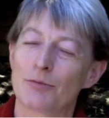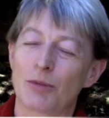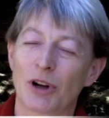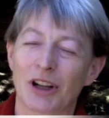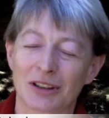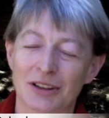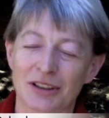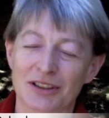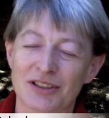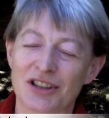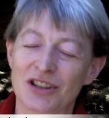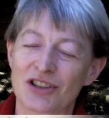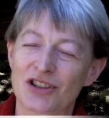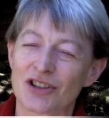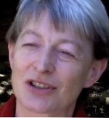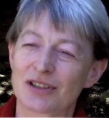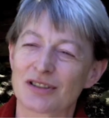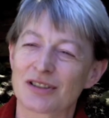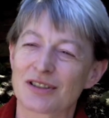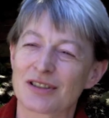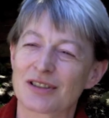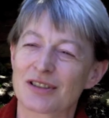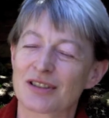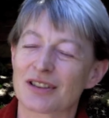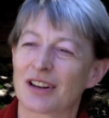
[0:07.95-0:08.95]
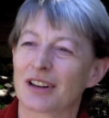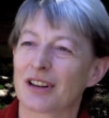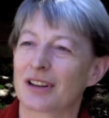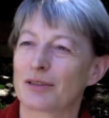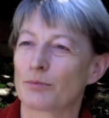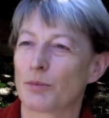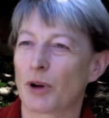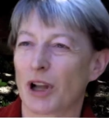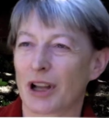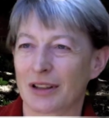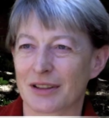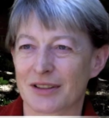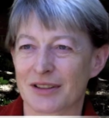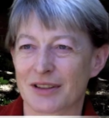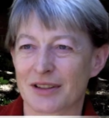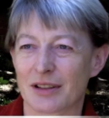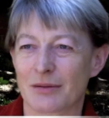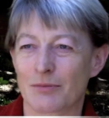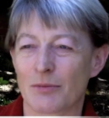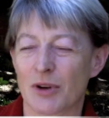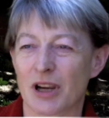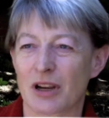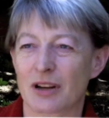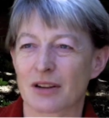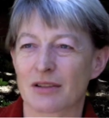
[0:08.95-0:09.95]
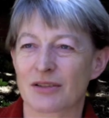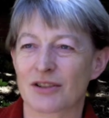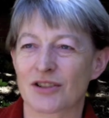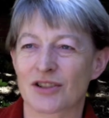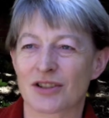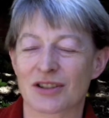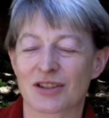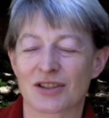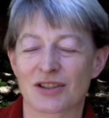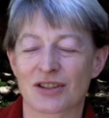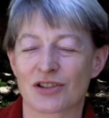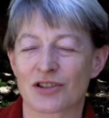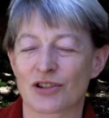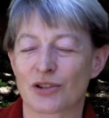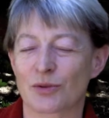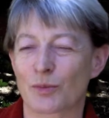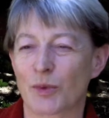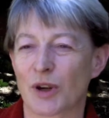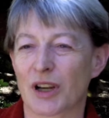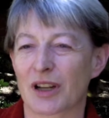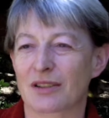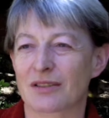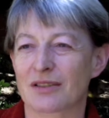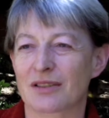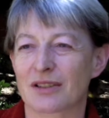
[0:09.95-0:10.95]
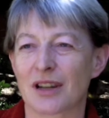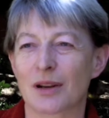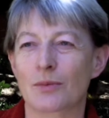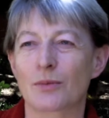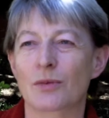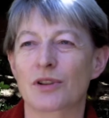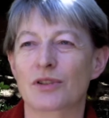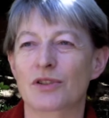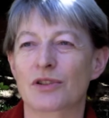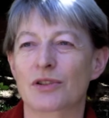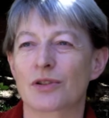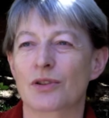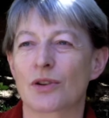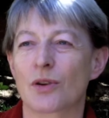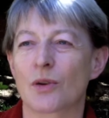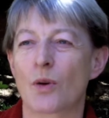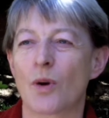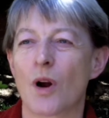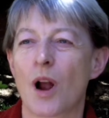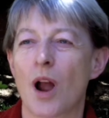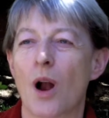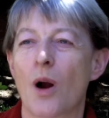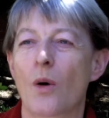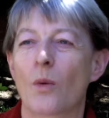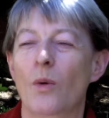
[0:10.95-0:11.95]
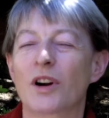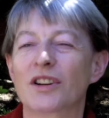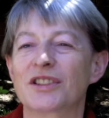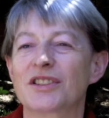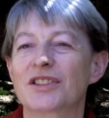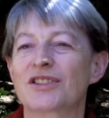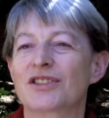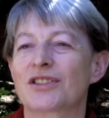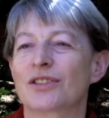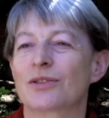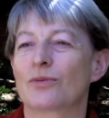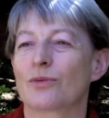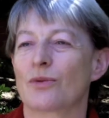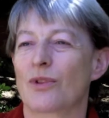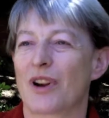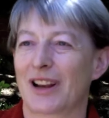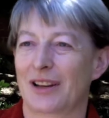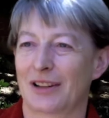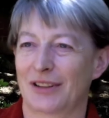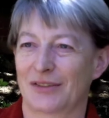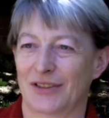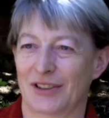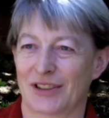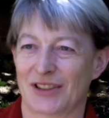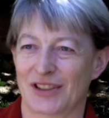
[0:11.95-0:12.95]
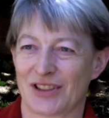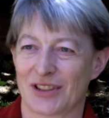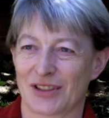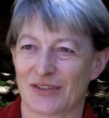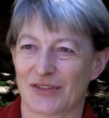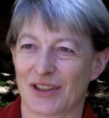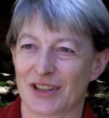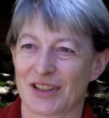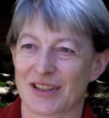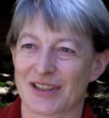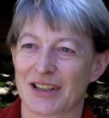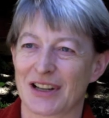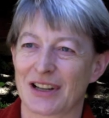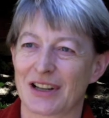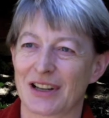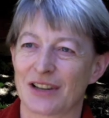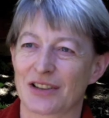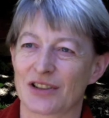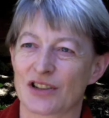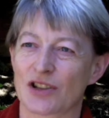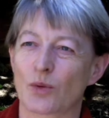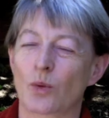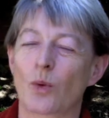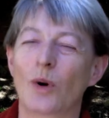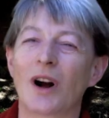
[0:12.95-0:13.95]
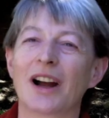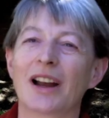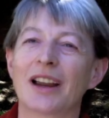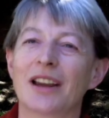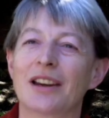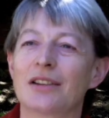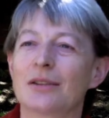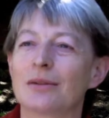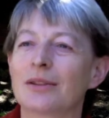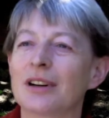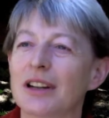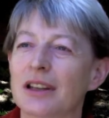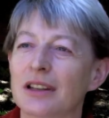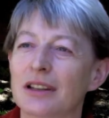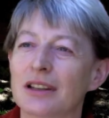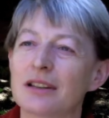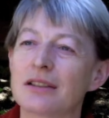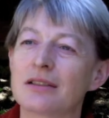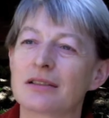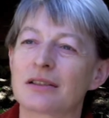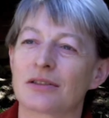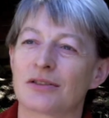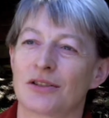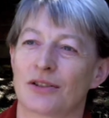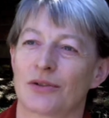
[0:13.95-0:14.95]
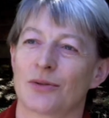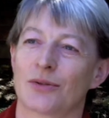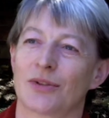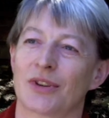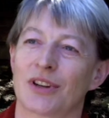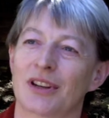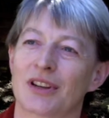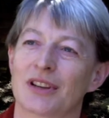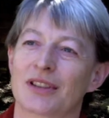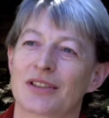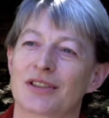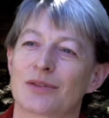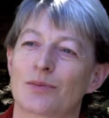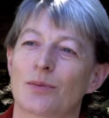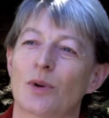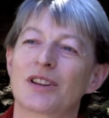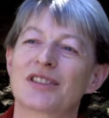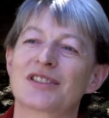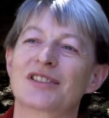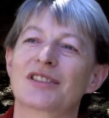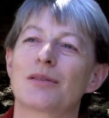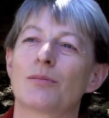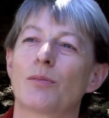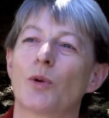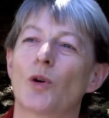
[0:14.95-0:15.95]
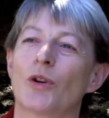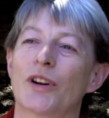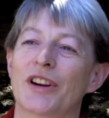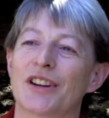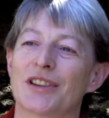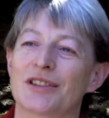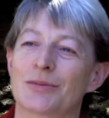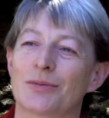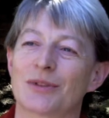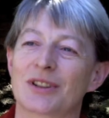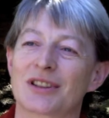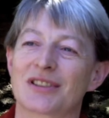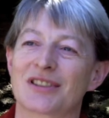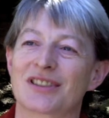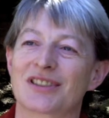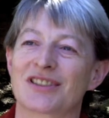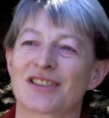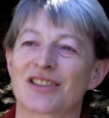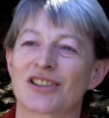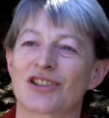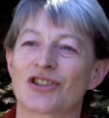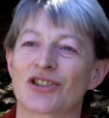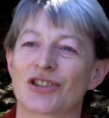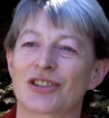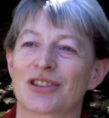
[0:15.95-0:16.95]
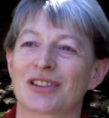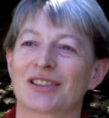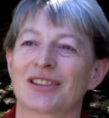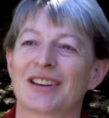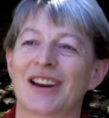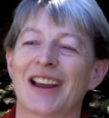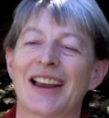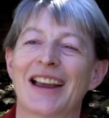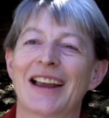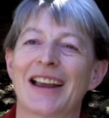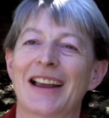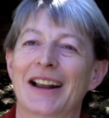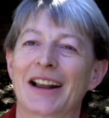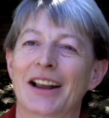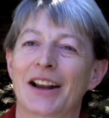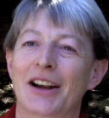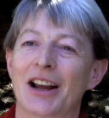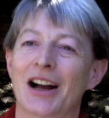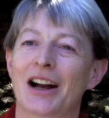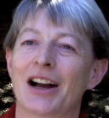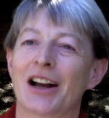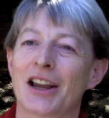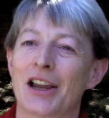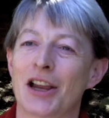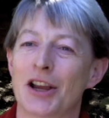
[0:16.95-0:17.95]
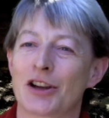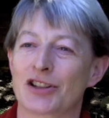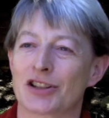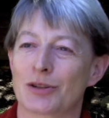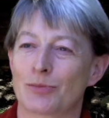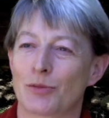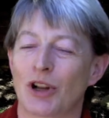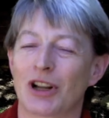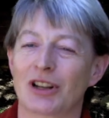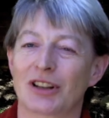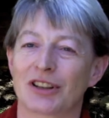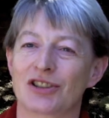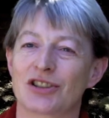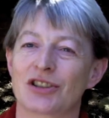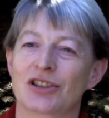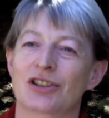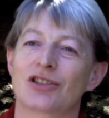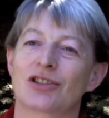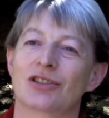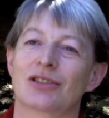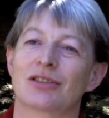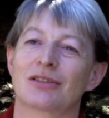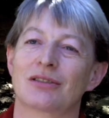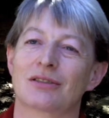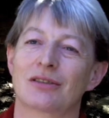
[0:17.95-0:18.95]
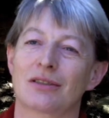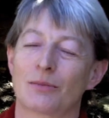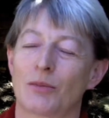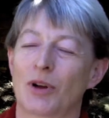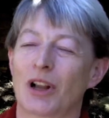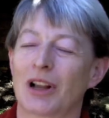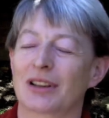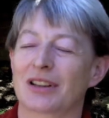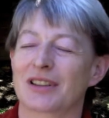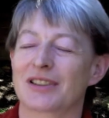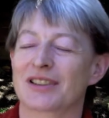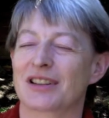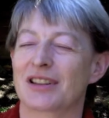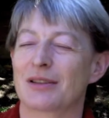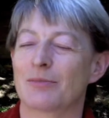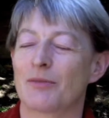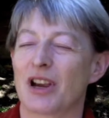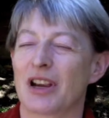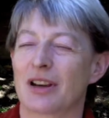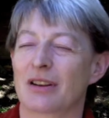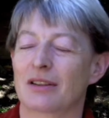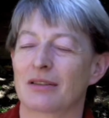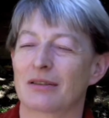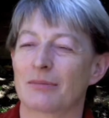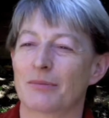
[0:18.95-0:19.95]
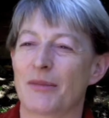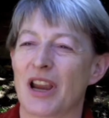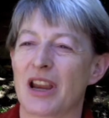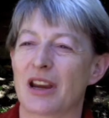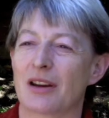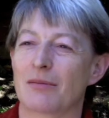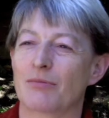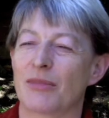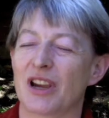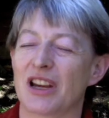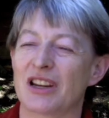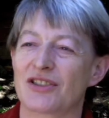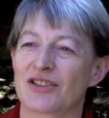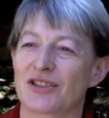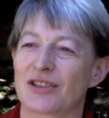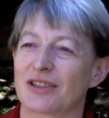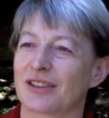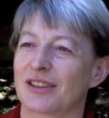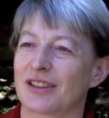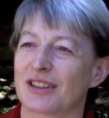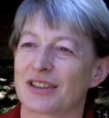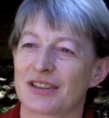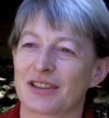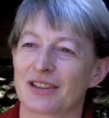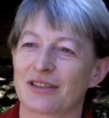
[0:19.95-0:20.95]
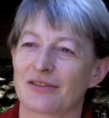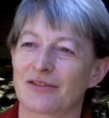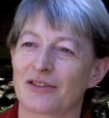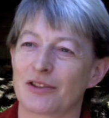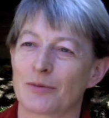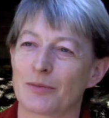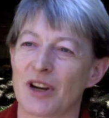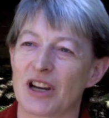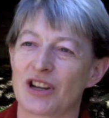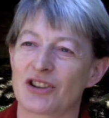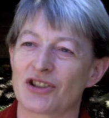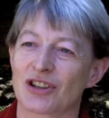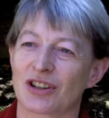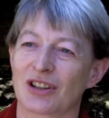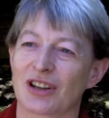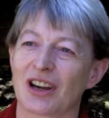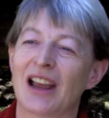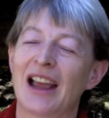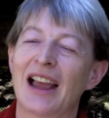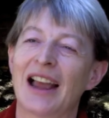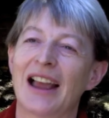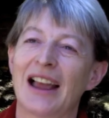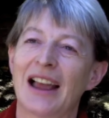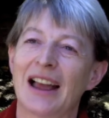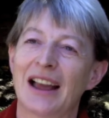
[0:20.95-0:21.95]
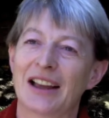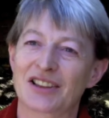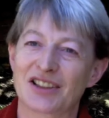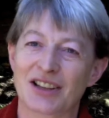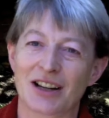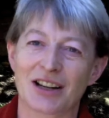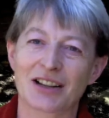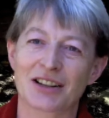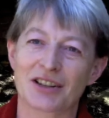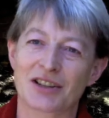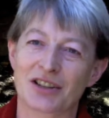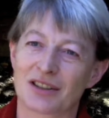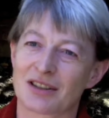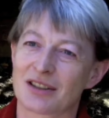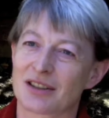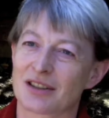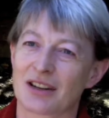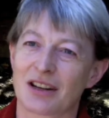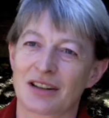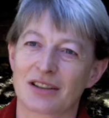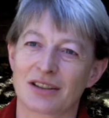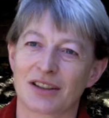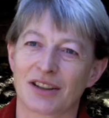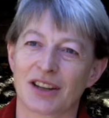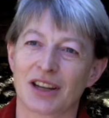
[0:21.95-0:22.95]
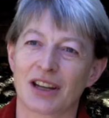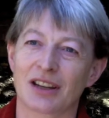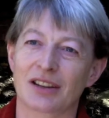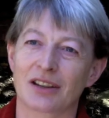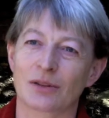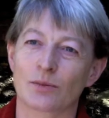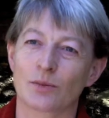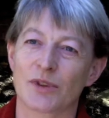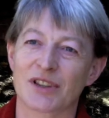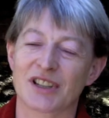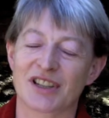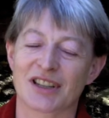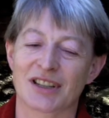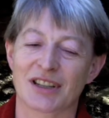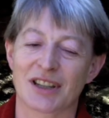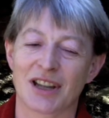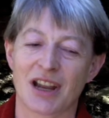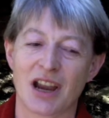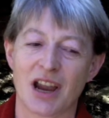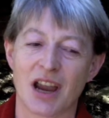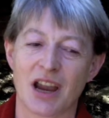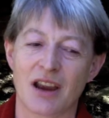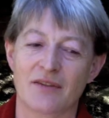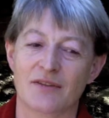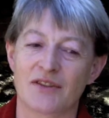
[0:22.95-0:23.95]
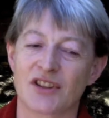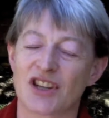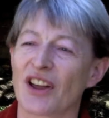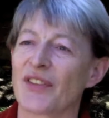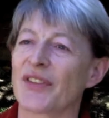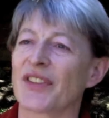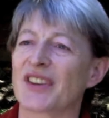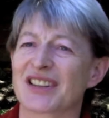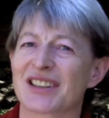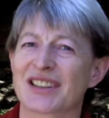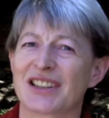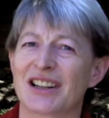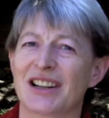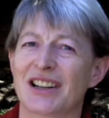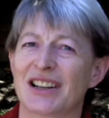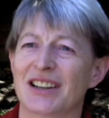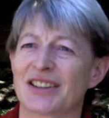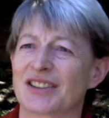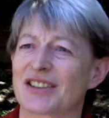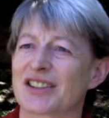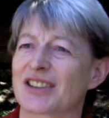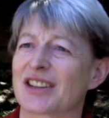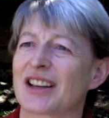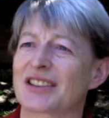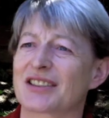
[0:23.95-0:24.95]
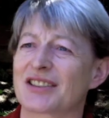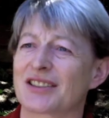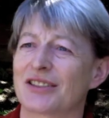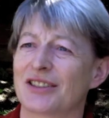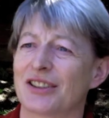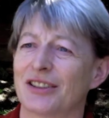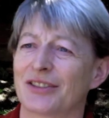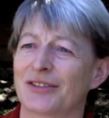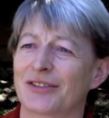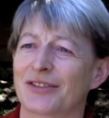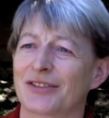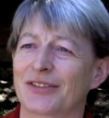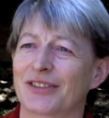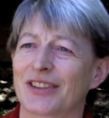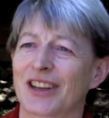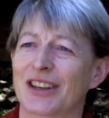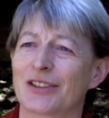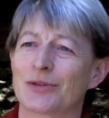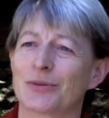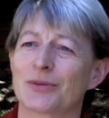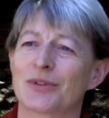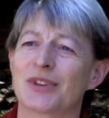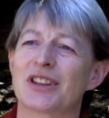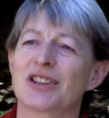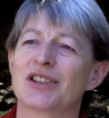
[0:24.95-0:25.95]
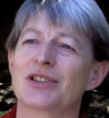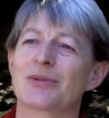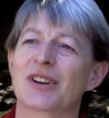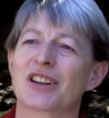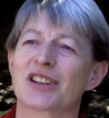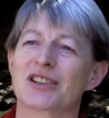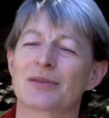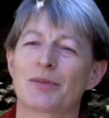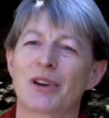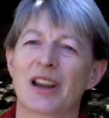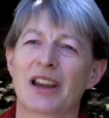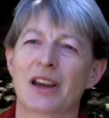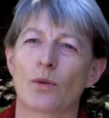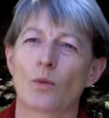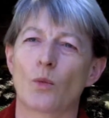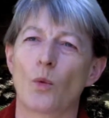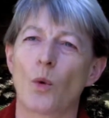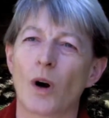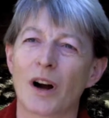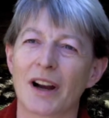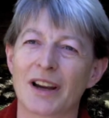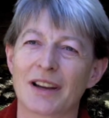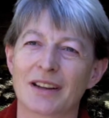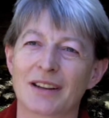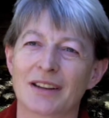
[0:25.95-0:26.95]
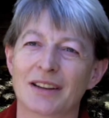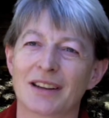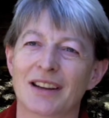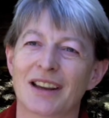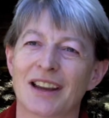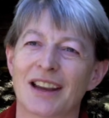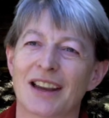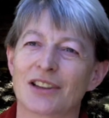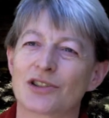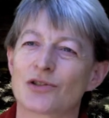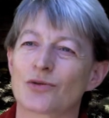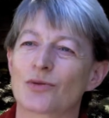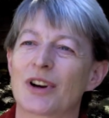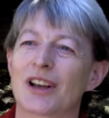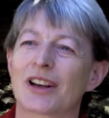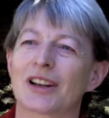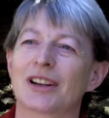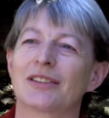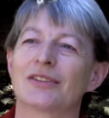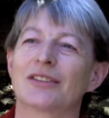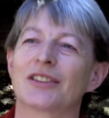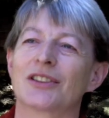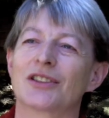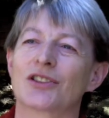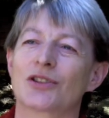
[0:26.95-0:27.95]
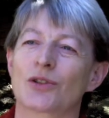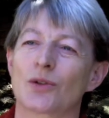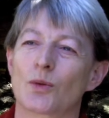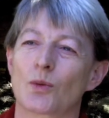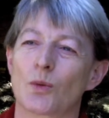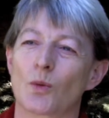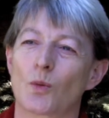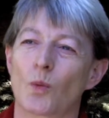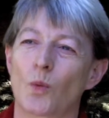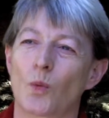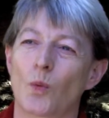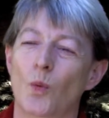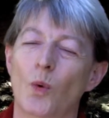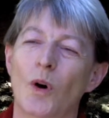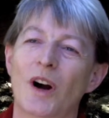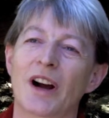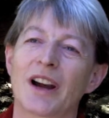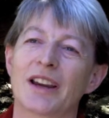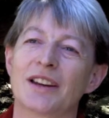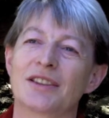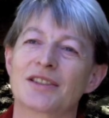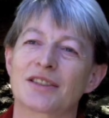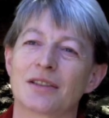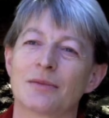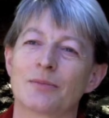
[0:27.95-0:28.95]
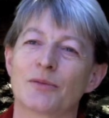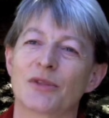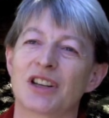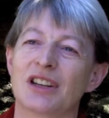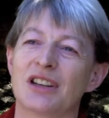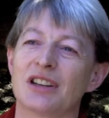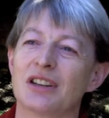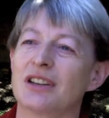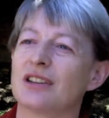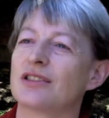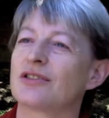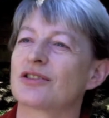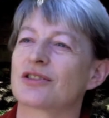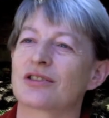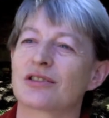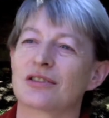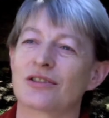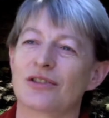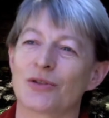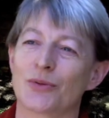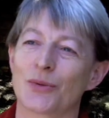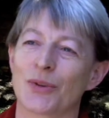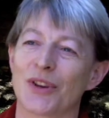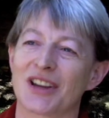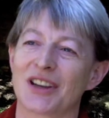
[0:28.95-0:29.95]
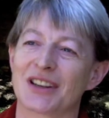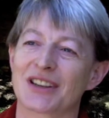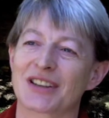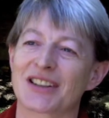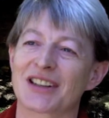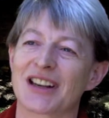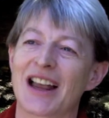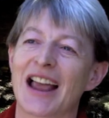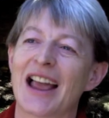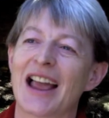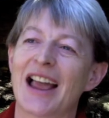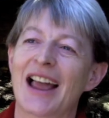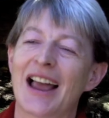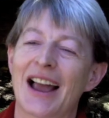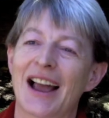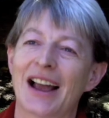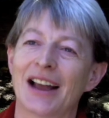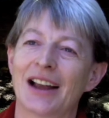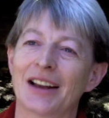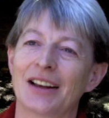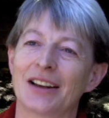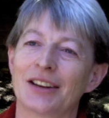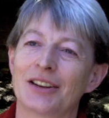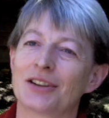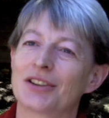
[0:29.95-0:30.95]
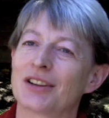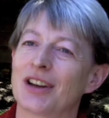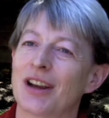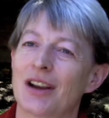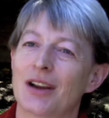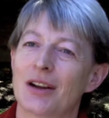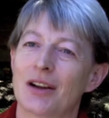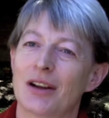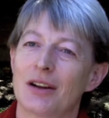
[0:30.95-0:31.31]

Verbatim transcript: Politicians and policymakers, decision makers, they want to know what is the relevance of the science? Why do I need to know this? What's the point? What decision can I, as a politician or a policymaker, make based on this information? And scientists tend to think that once they've done the science, that's enough. They don't need to explain why it's relevant or why somebody needs to know this. And